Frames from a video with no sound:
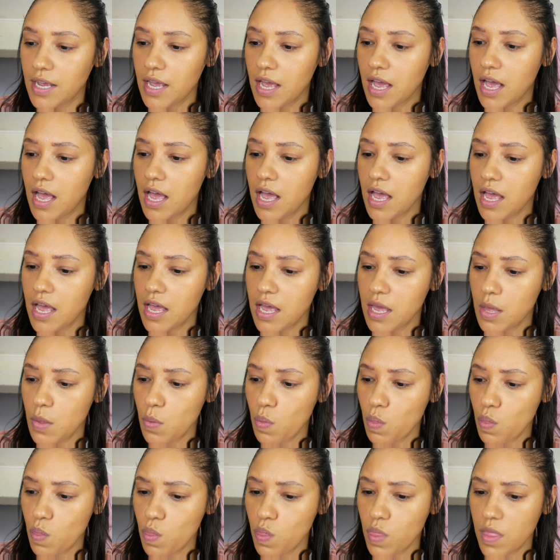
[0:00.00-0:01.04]

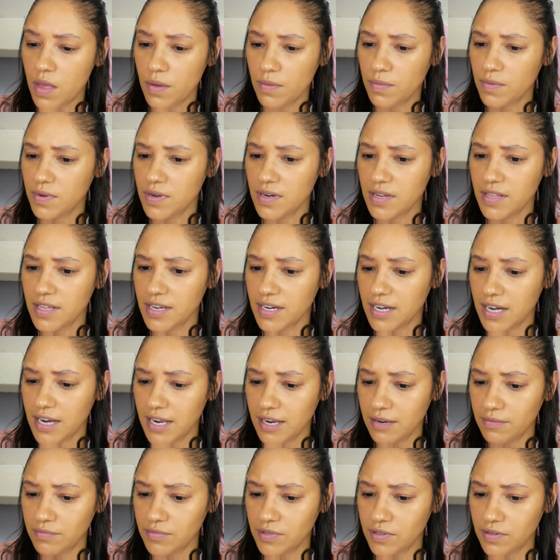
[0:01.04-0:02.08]
What are the
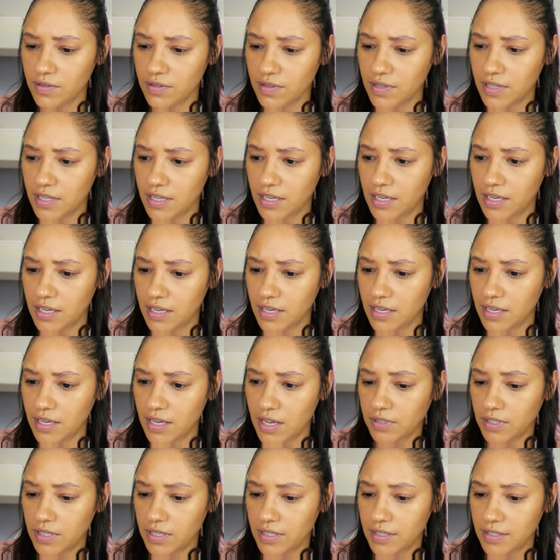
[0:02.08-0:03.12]
claims on the
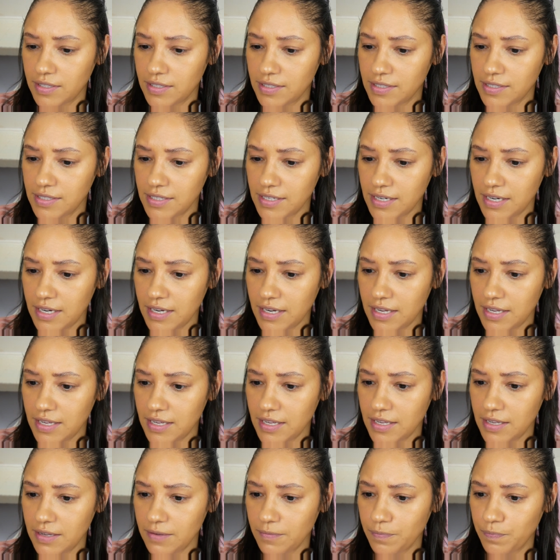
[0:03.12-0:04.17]

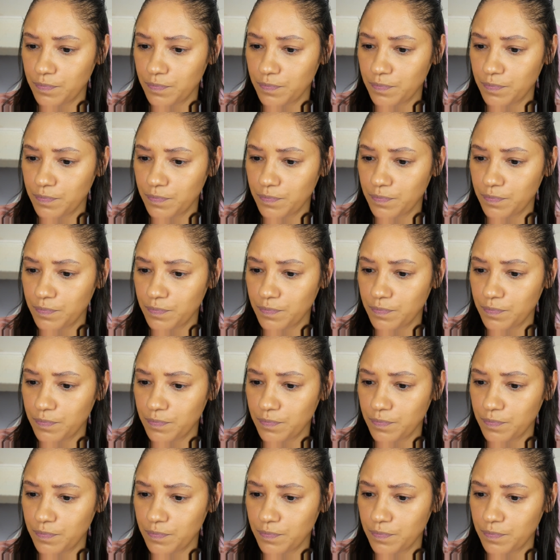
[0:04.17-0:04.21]
concealer?